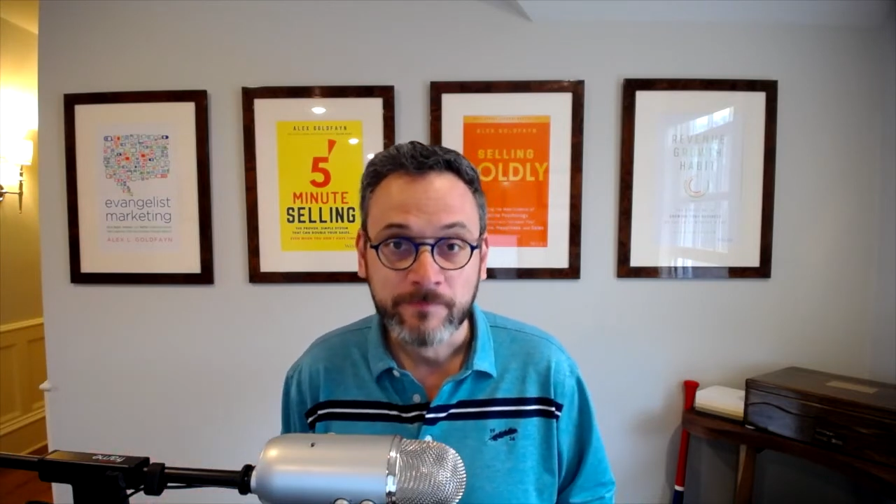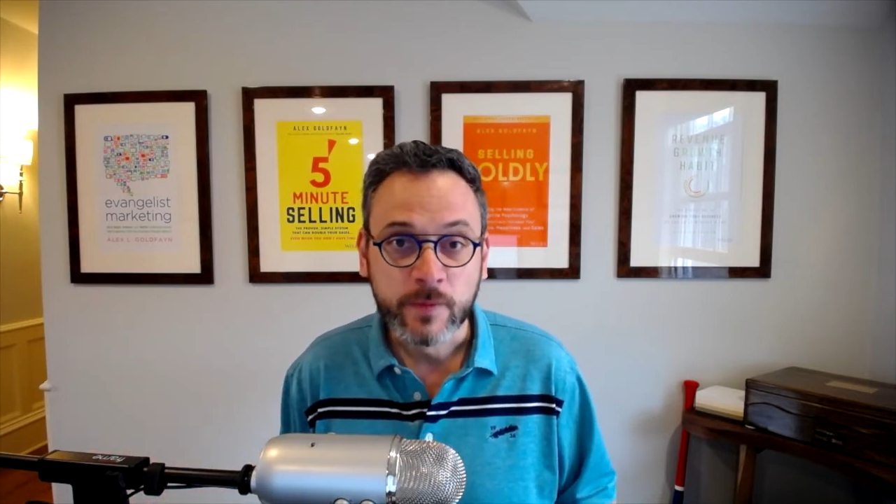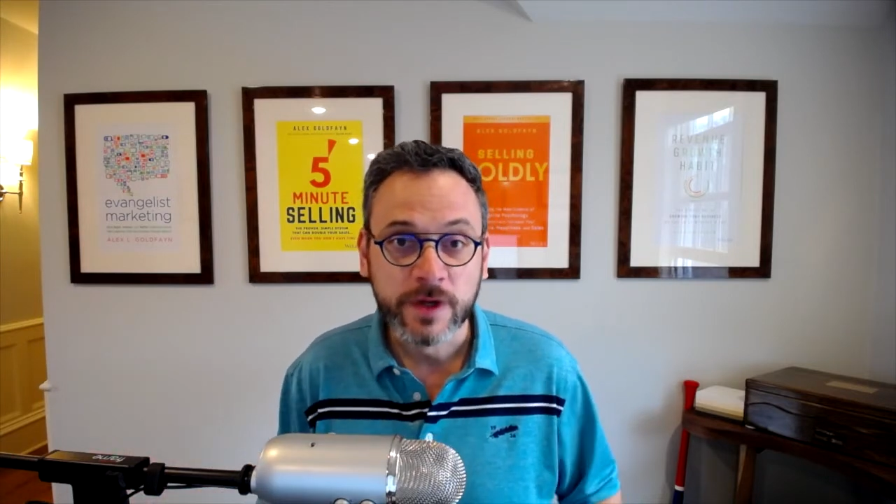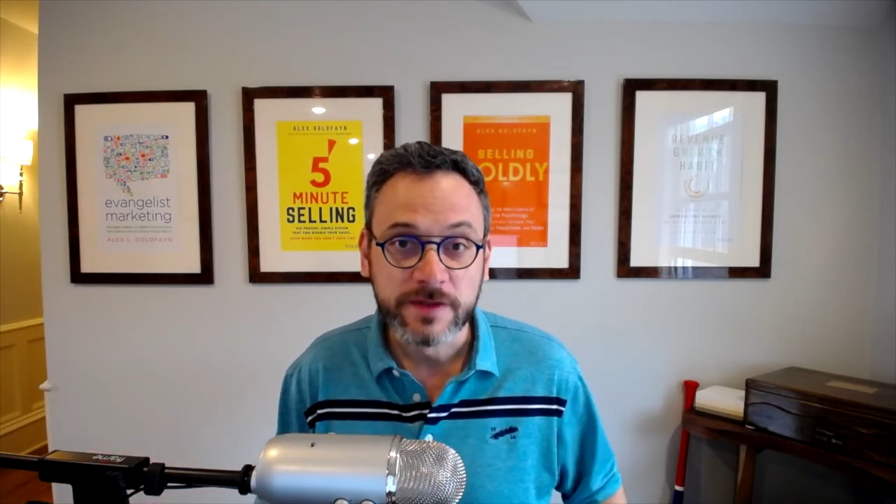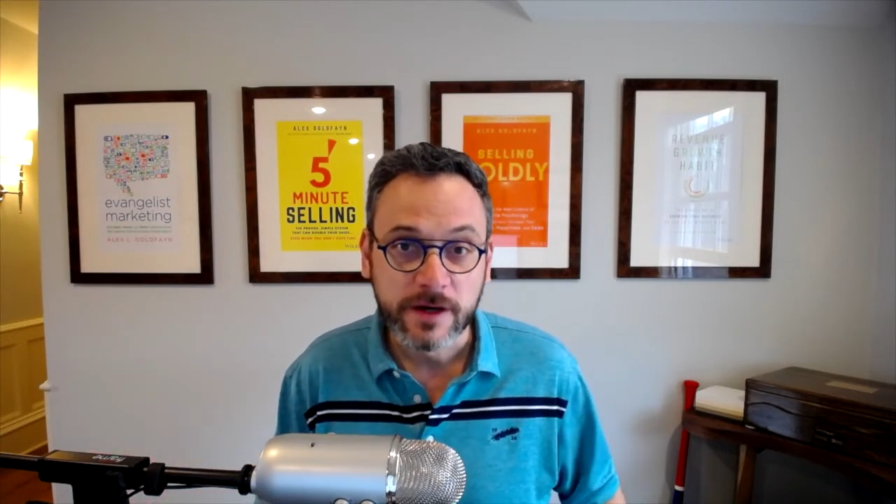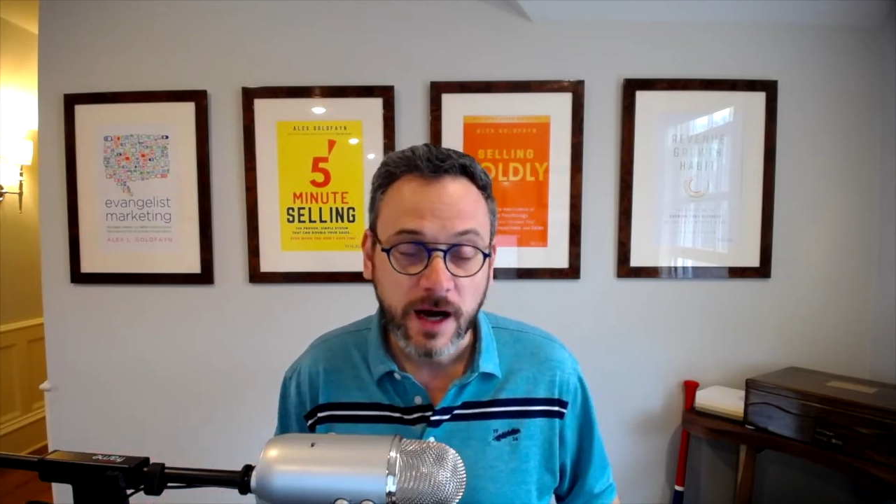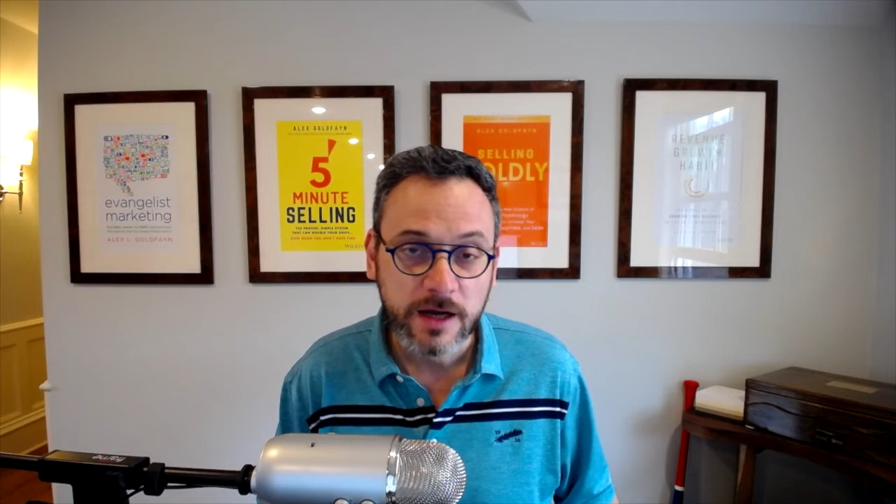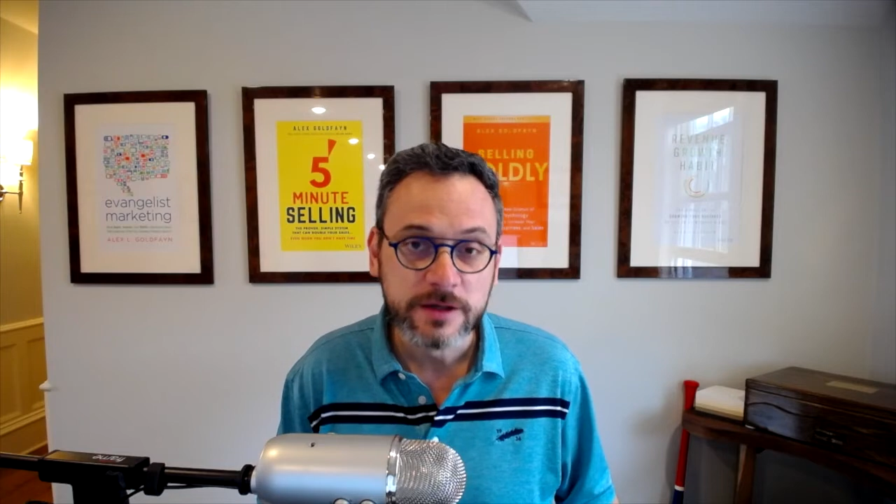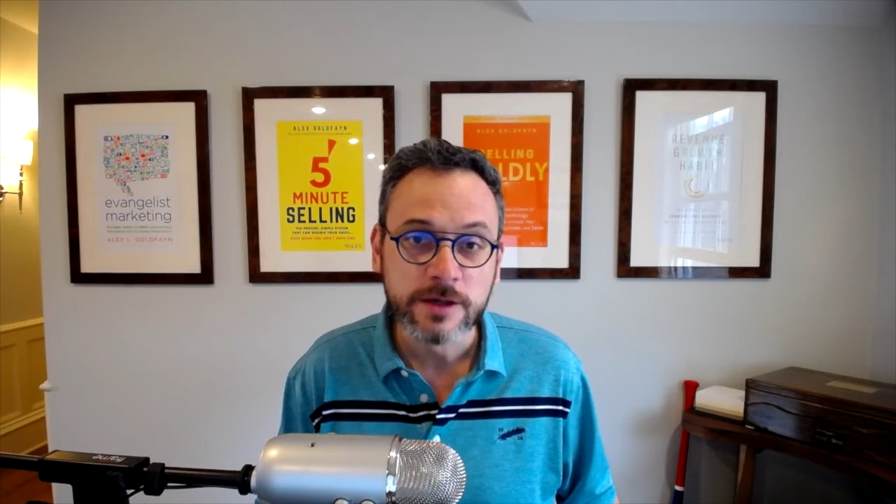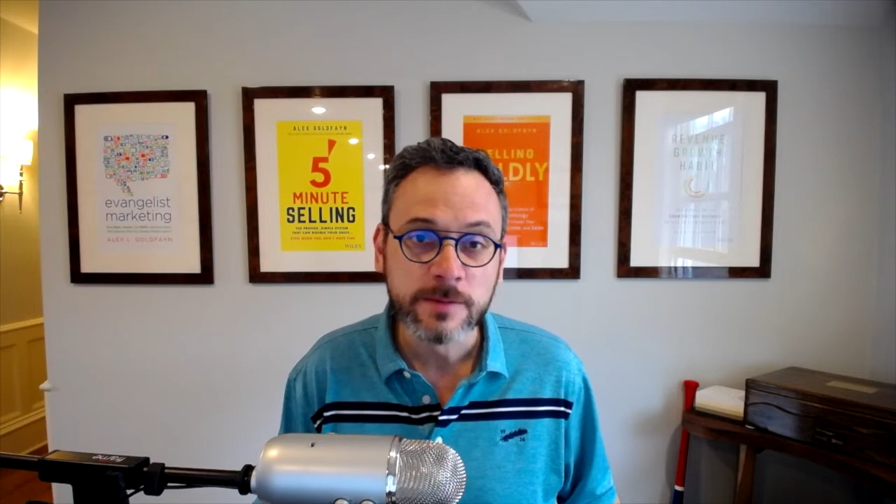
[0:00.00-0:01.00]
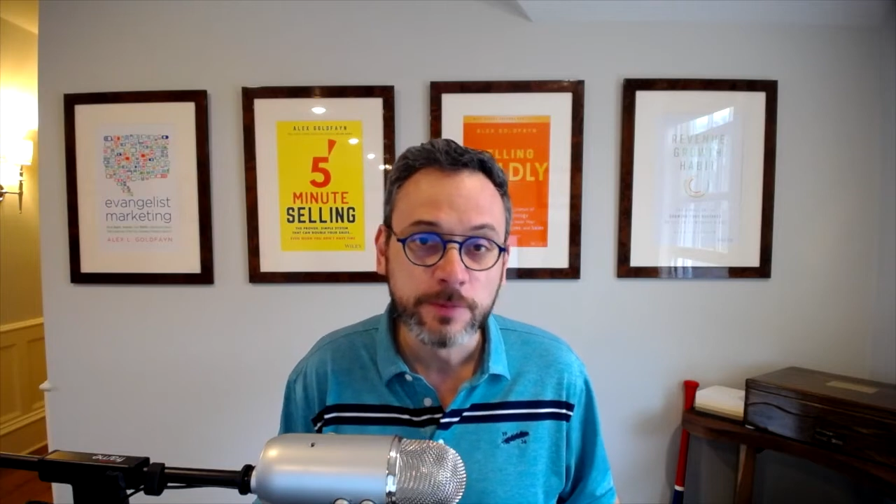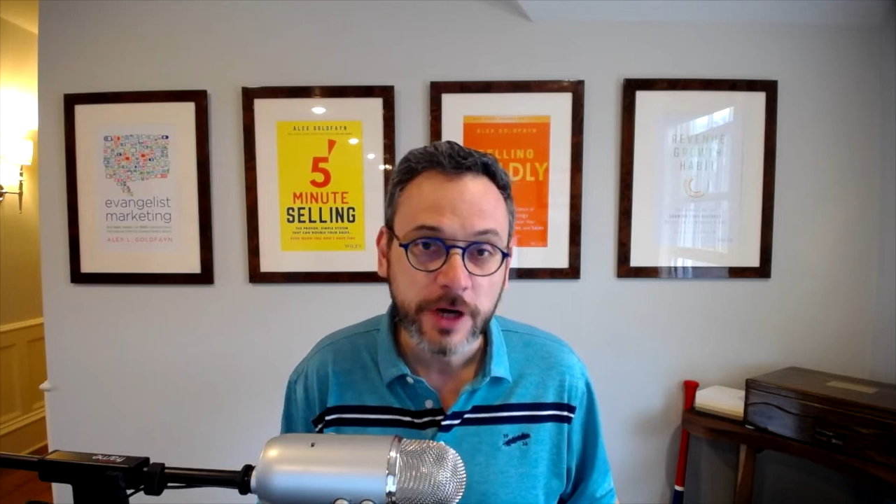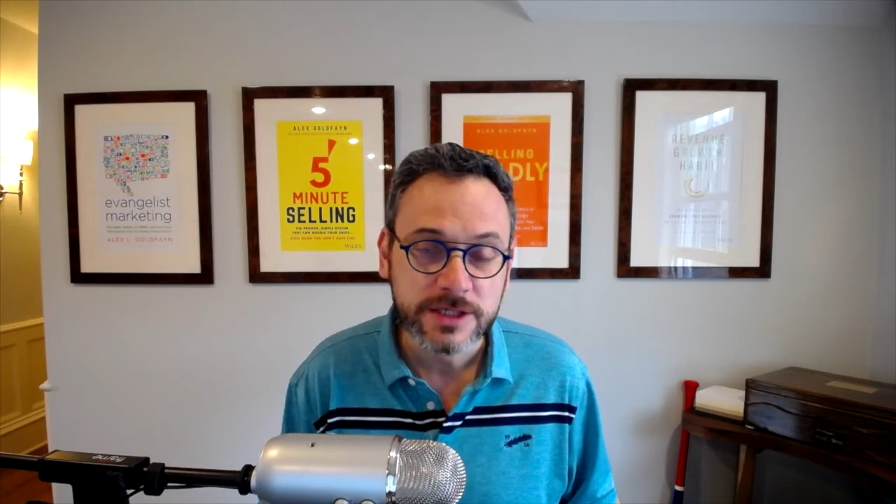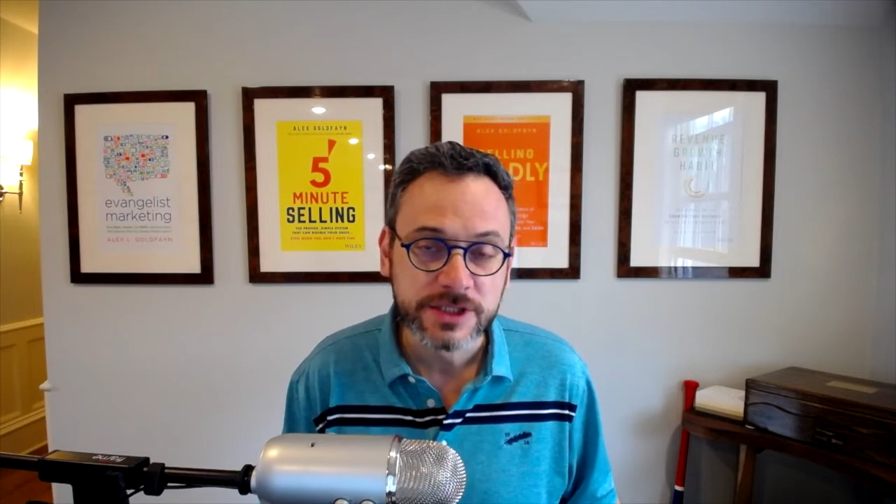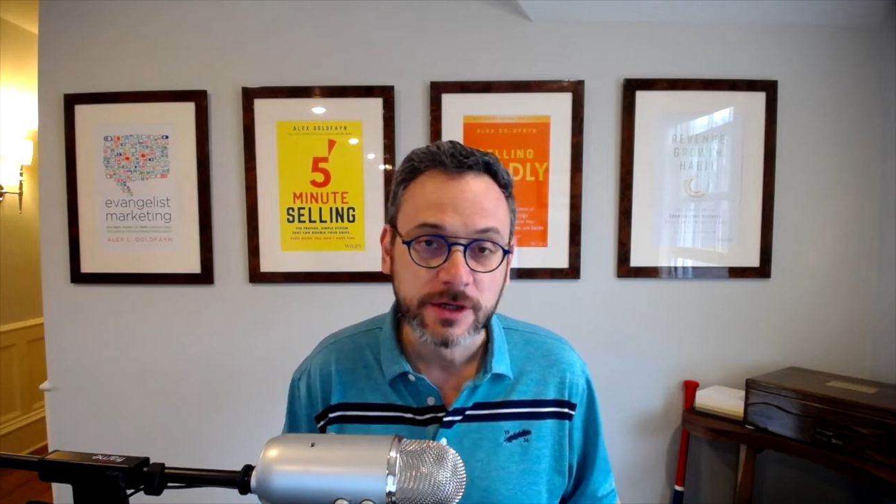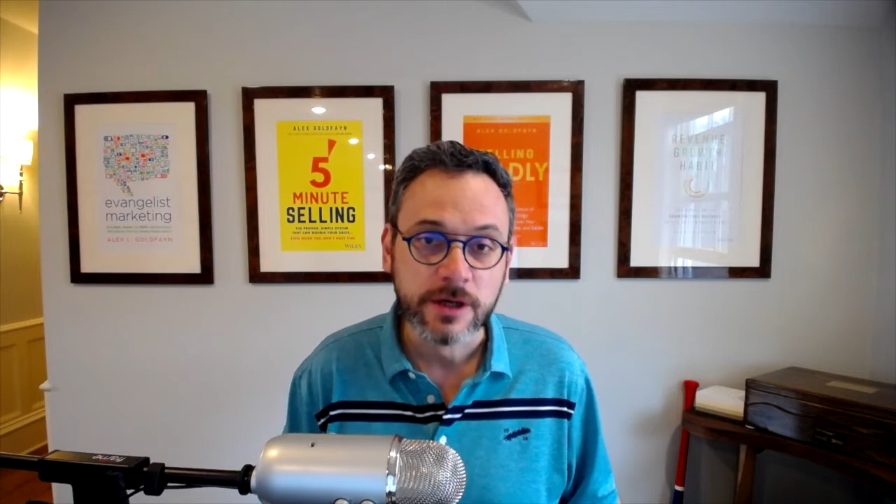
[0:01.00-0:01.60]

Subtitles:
when they're under pressure,